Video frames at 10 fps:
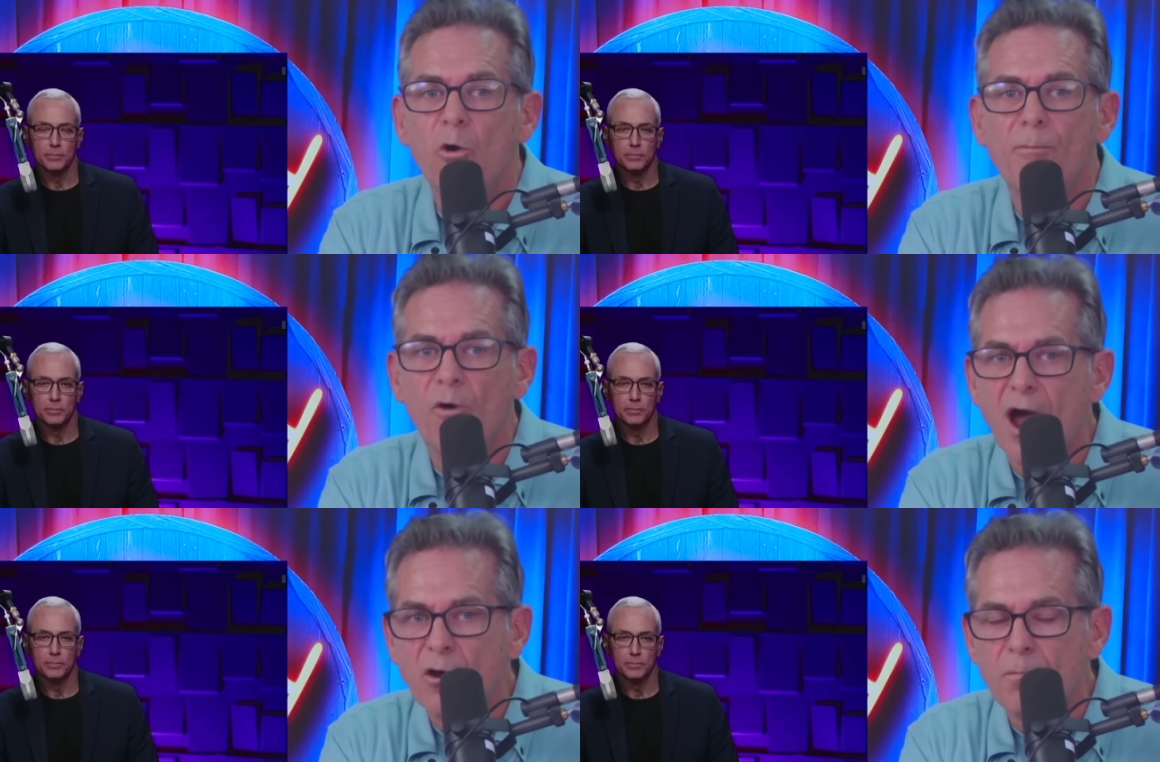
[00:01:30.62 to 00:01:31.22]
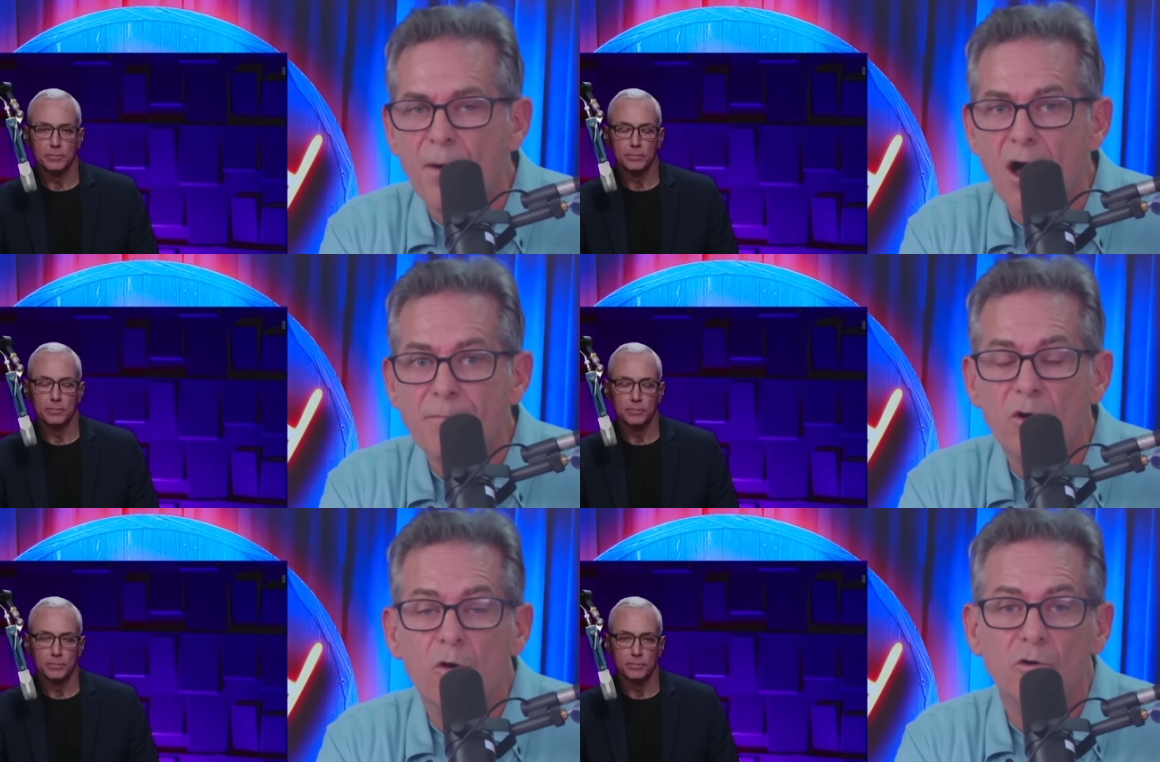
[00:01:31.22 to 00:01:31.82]
Speaker 1: Barack Obama
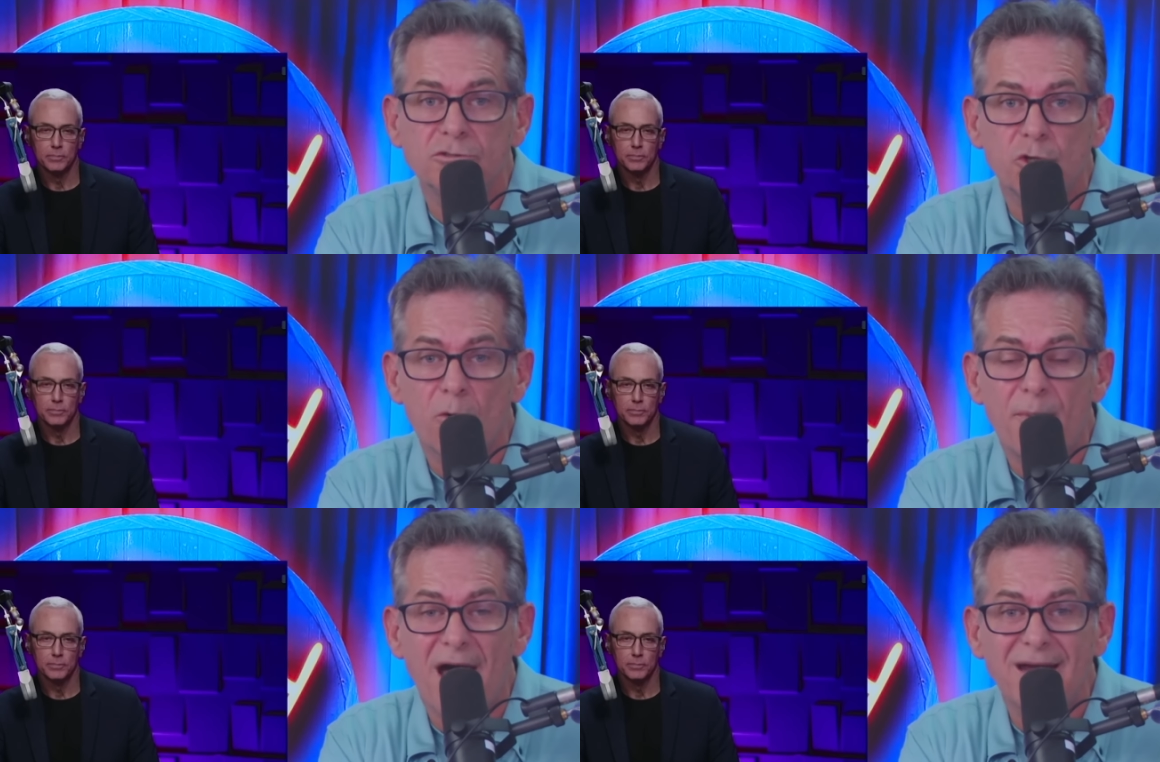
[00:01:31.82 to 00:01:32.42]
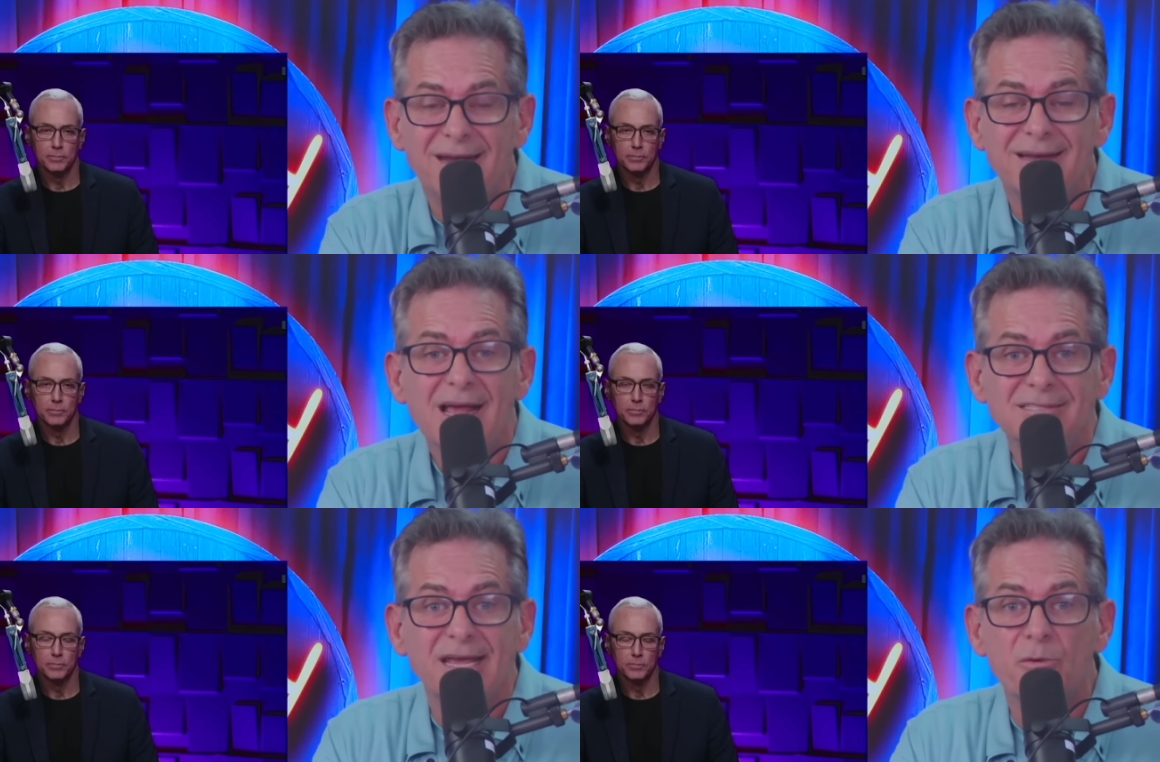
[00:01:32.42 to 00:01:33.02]
or Joe Biden
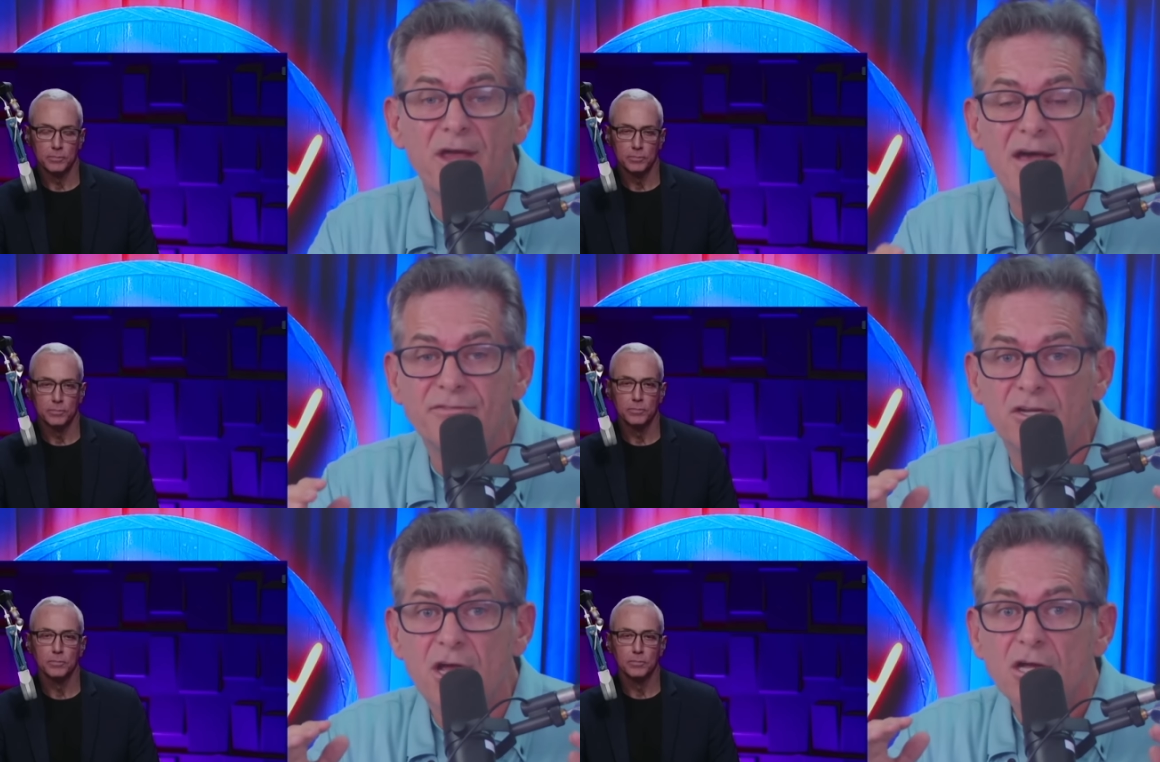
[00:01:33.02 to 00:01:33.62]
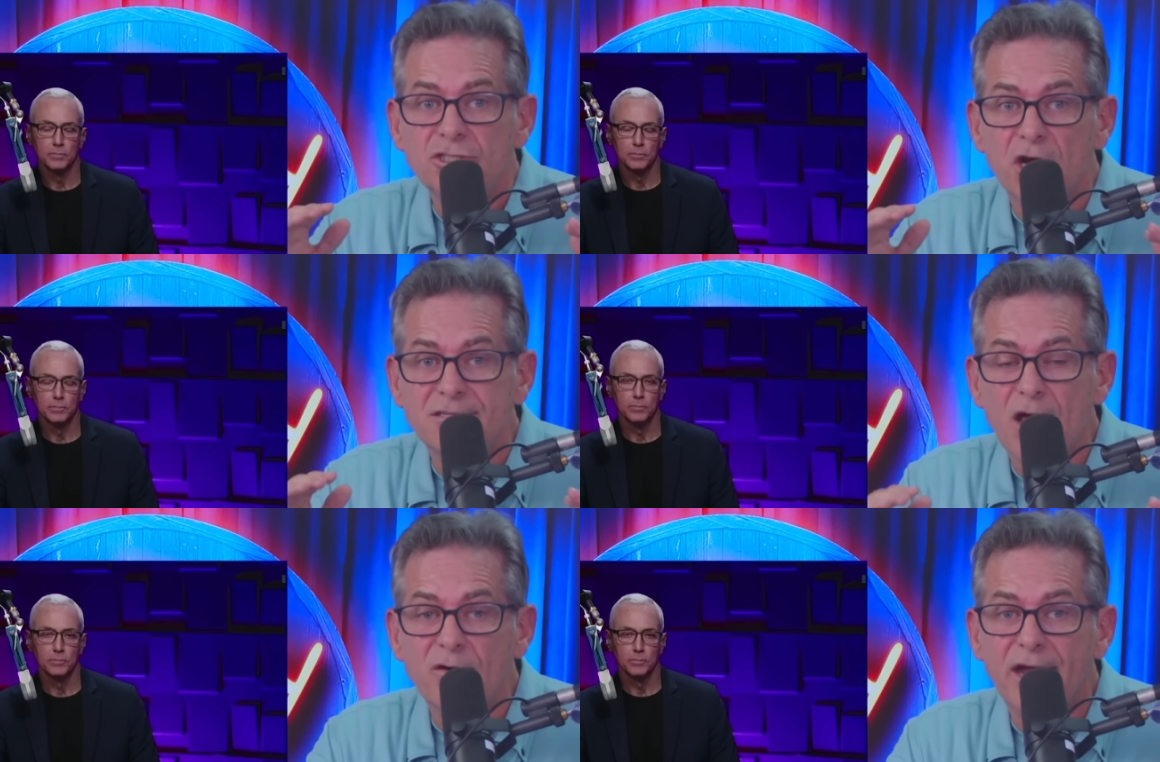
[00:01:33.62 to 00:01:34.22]
say we have to shut
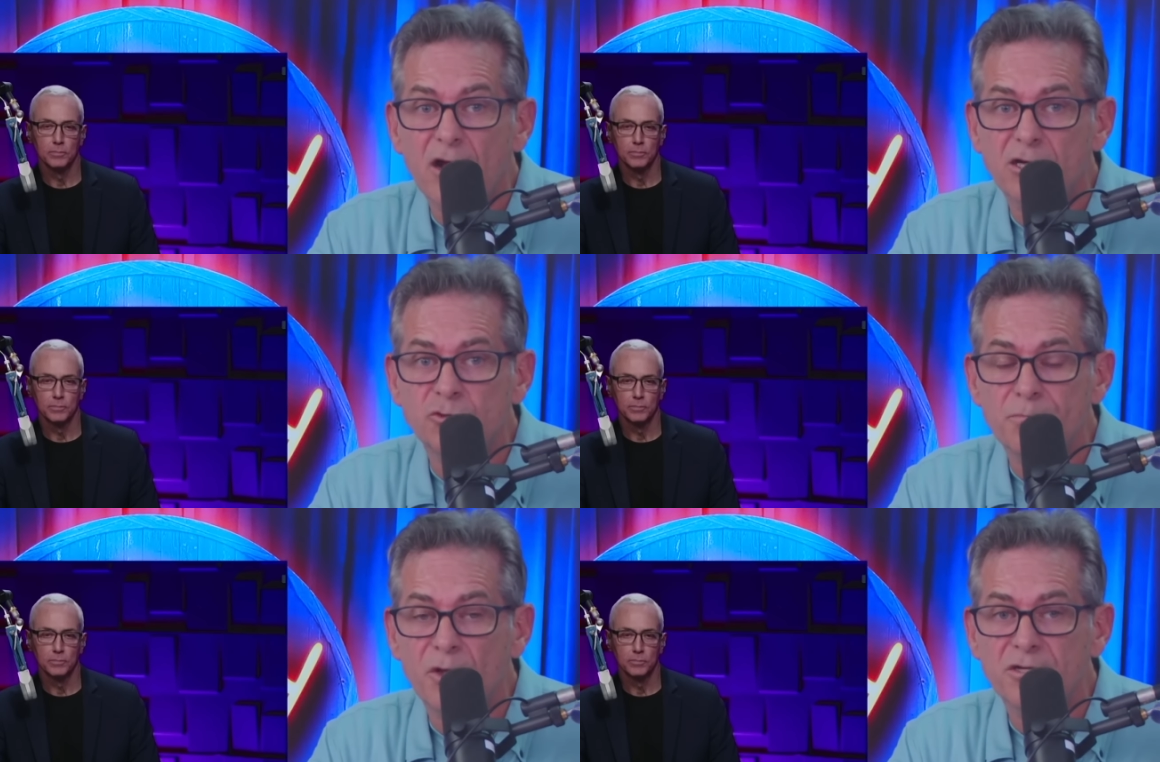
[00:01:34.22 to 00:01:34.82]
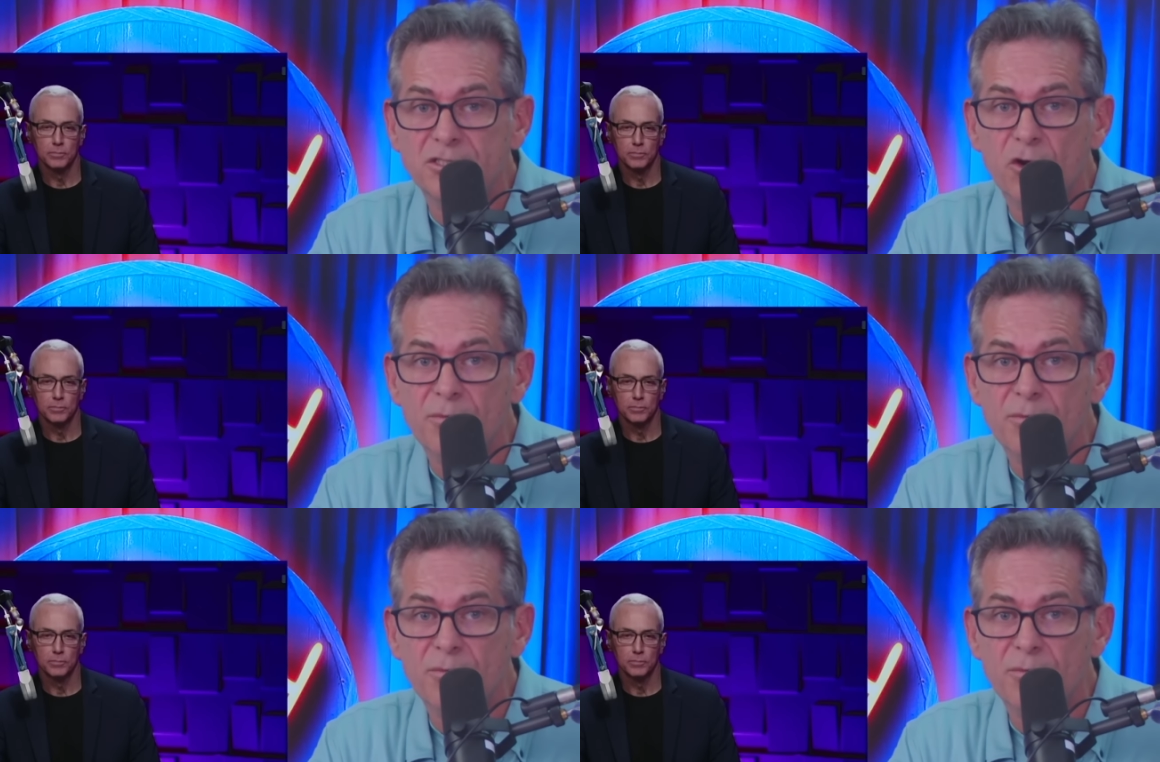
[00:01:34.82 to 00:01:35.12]
down 800 military